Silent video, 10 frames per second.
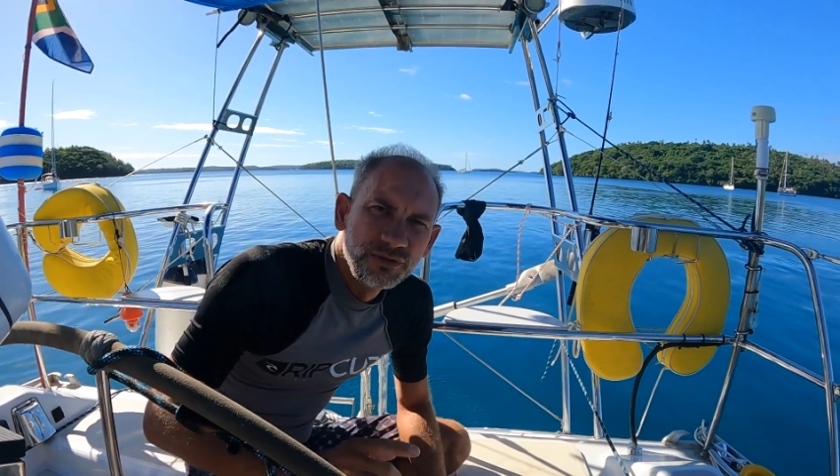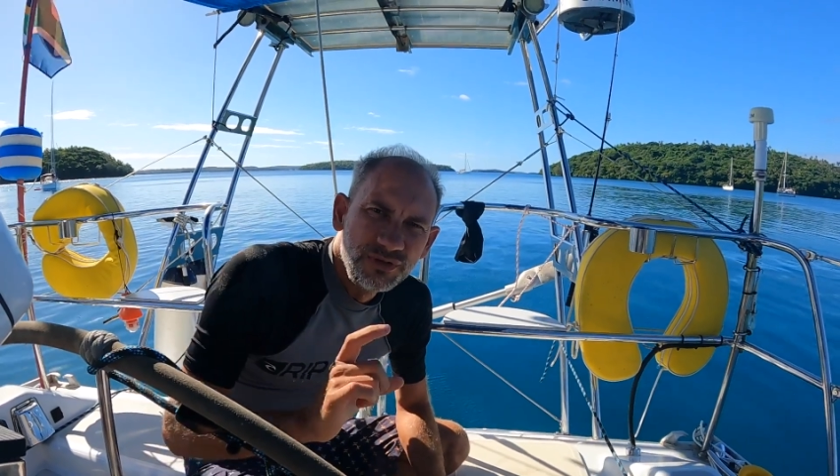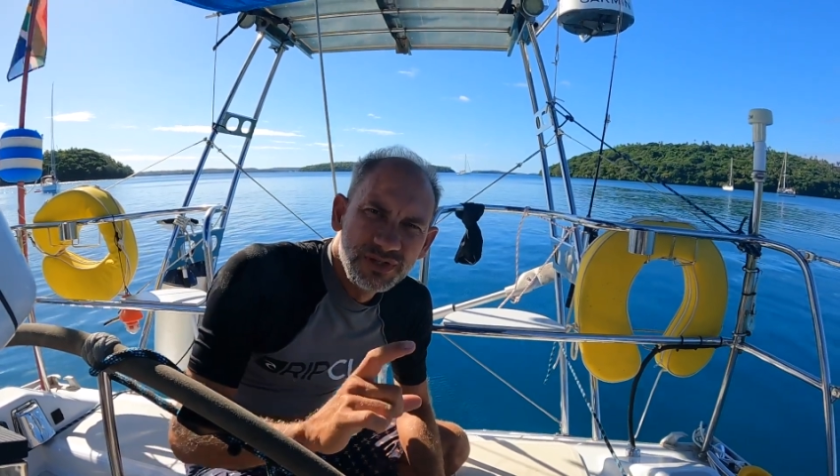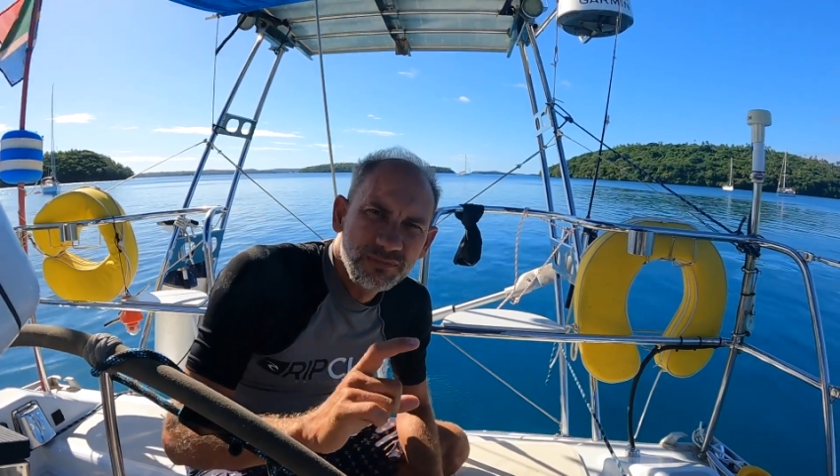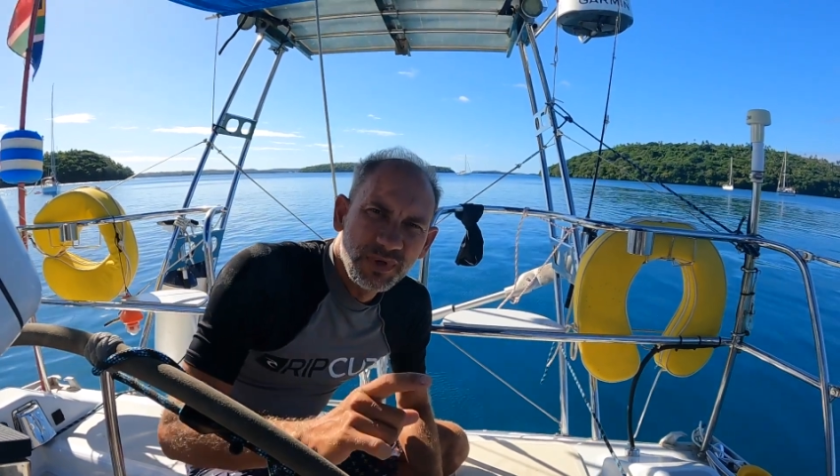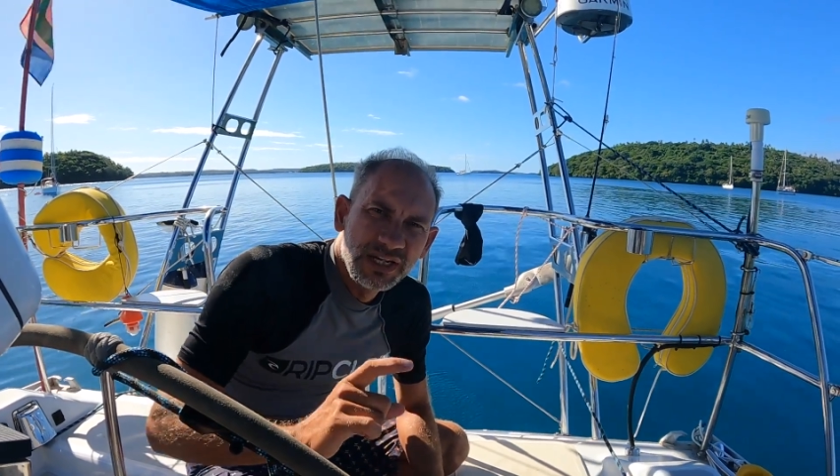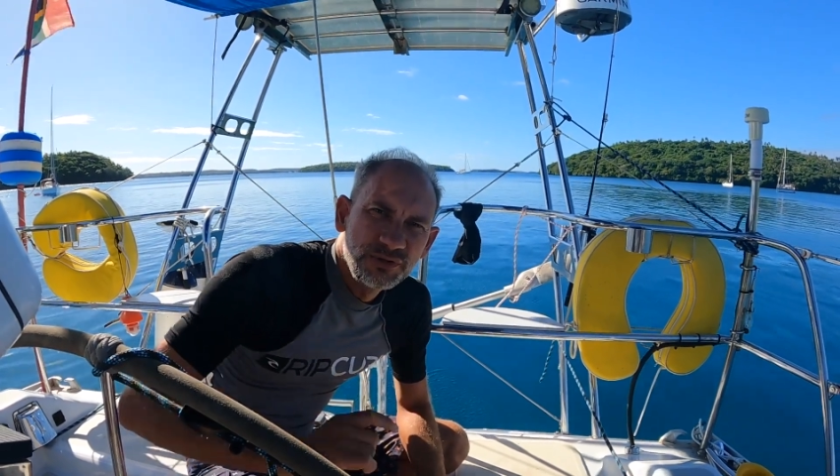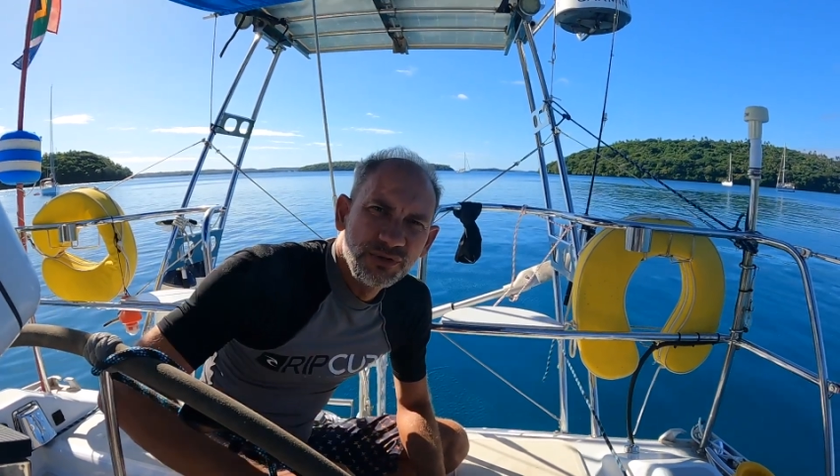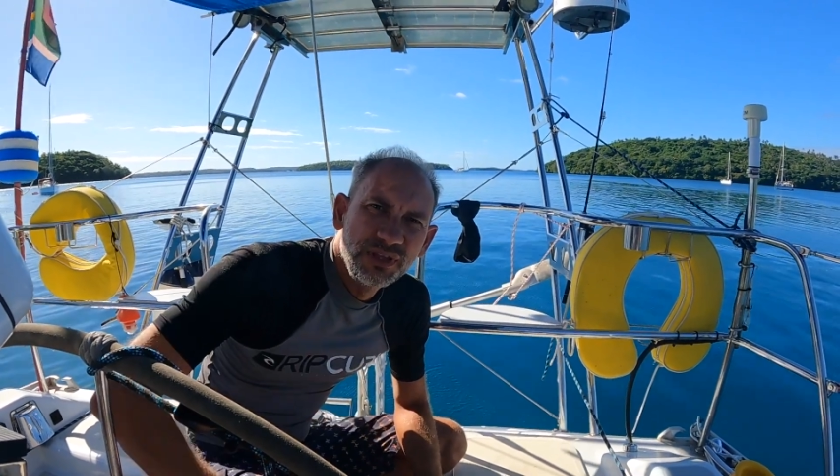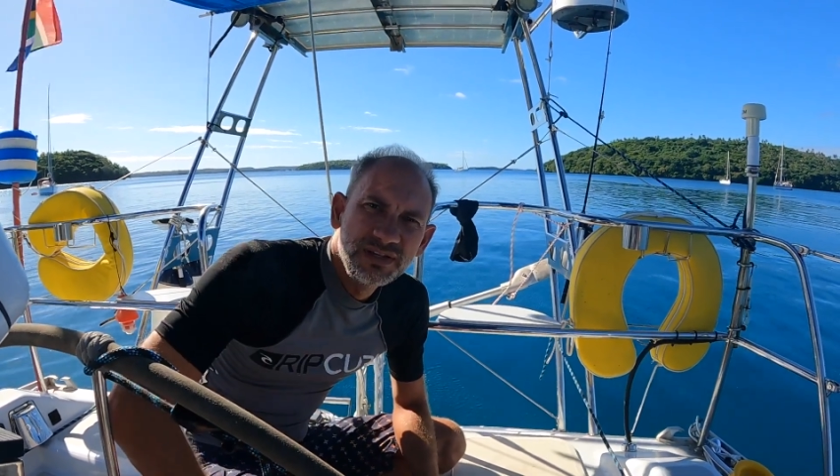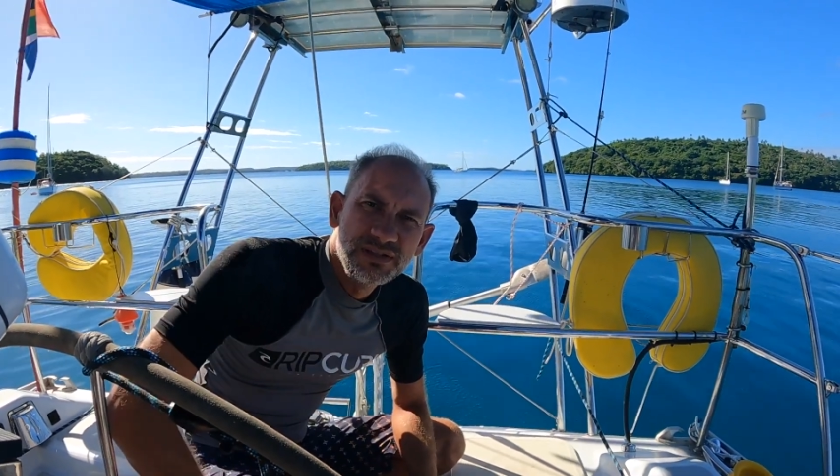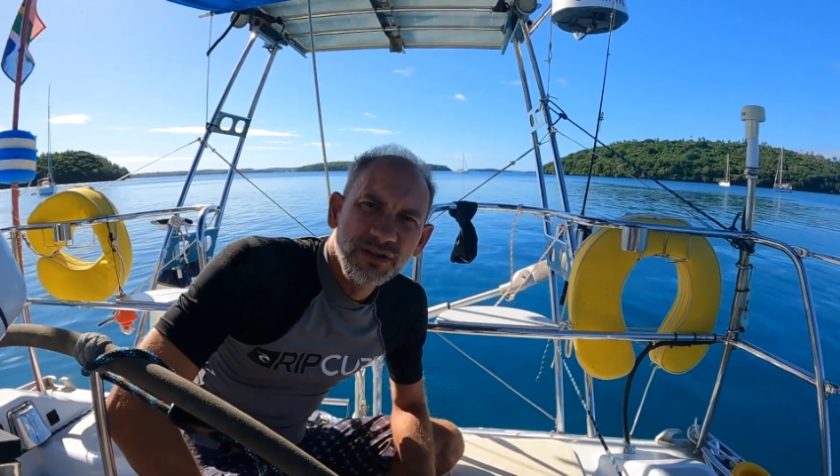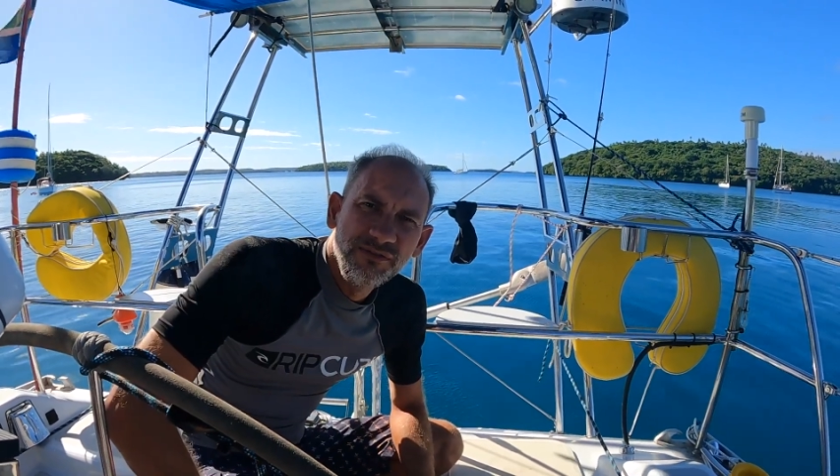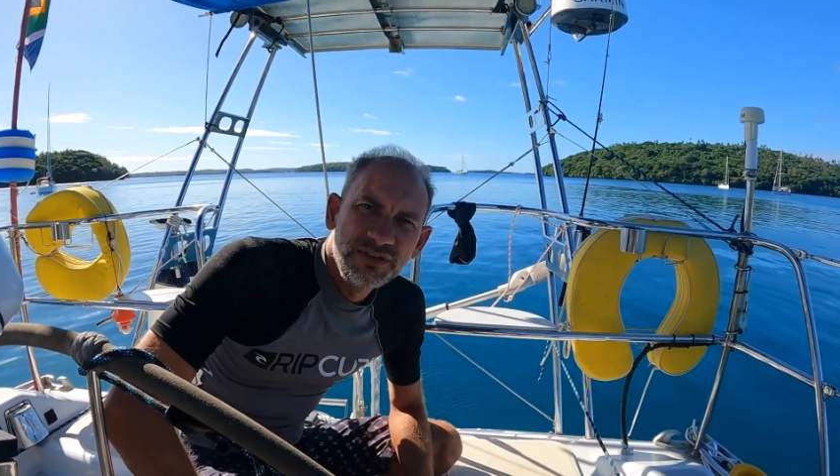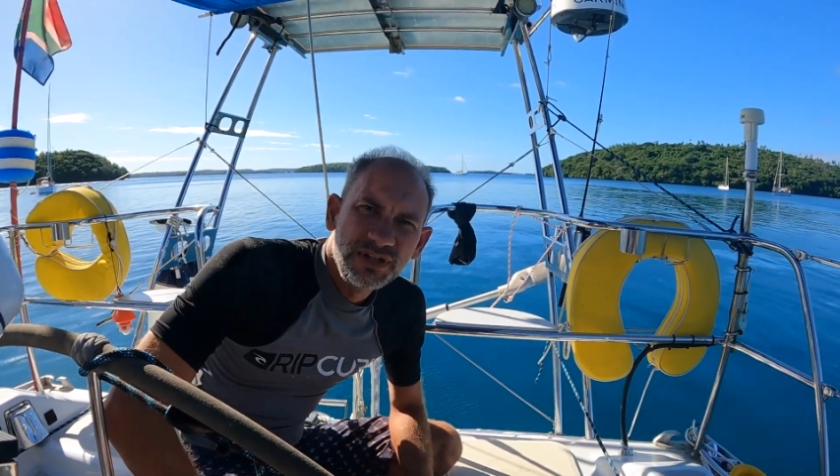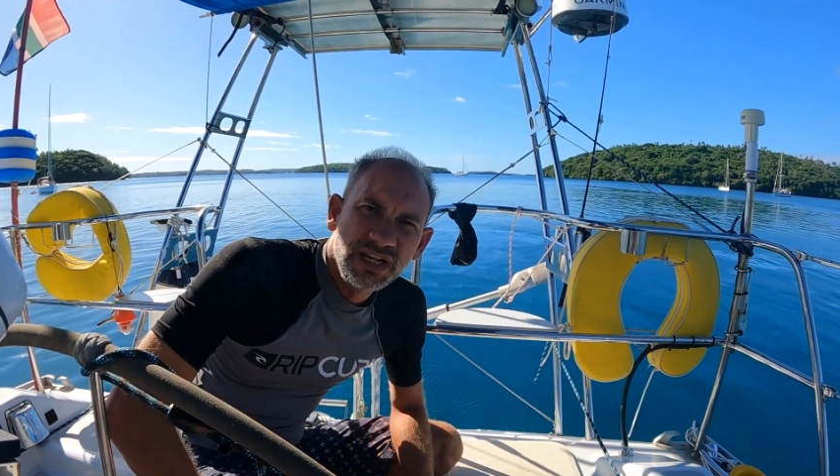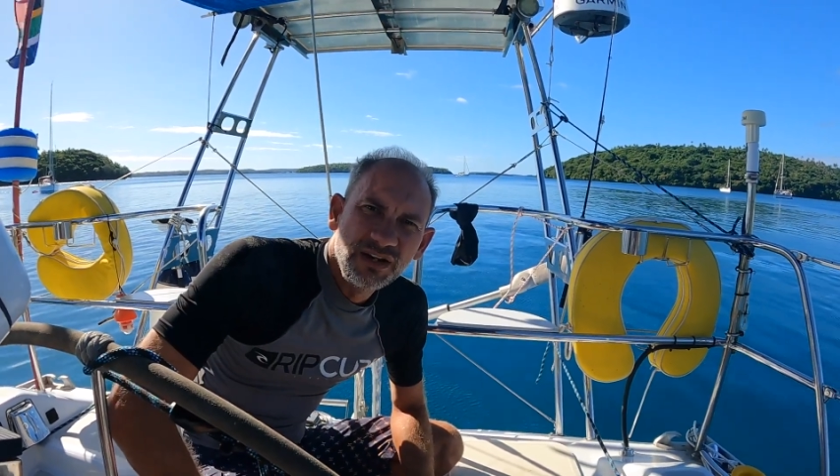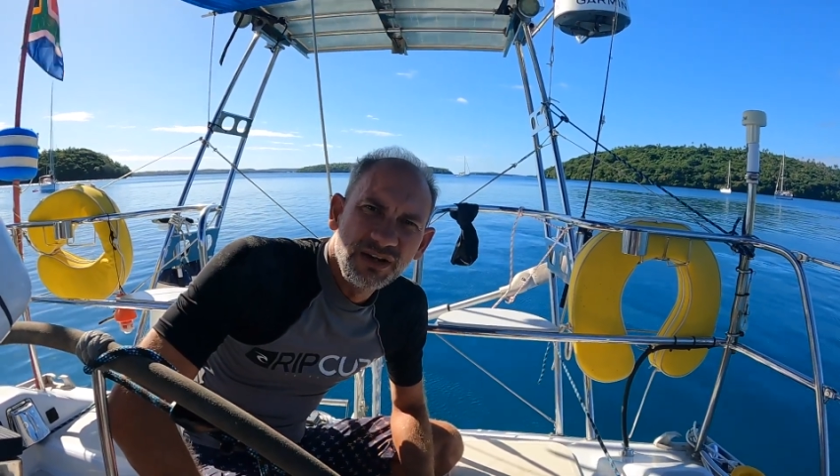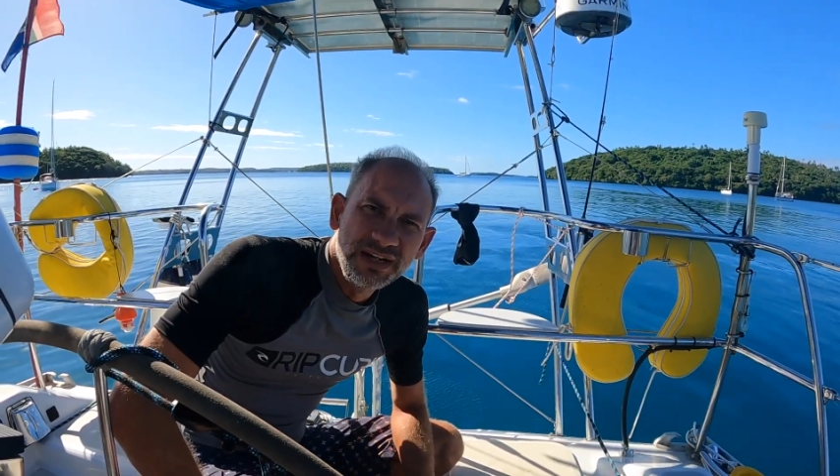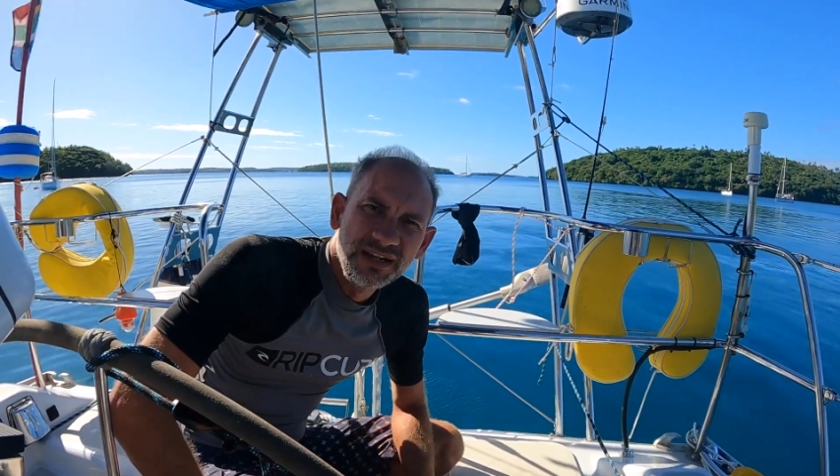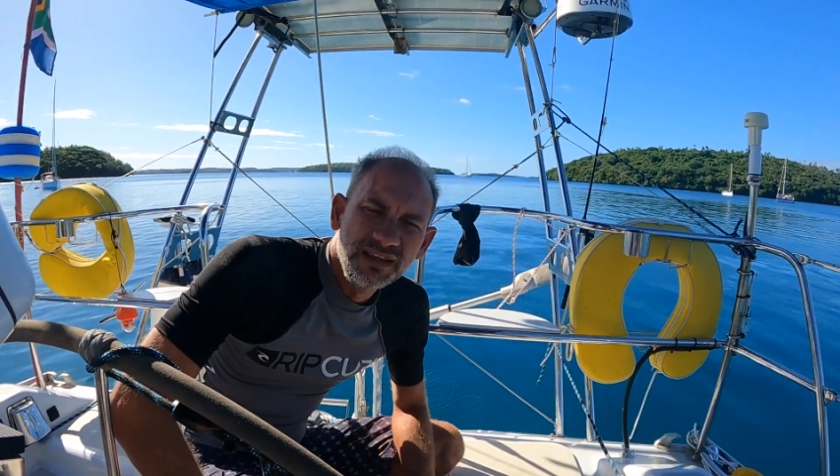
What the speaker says: to make sure that there's no more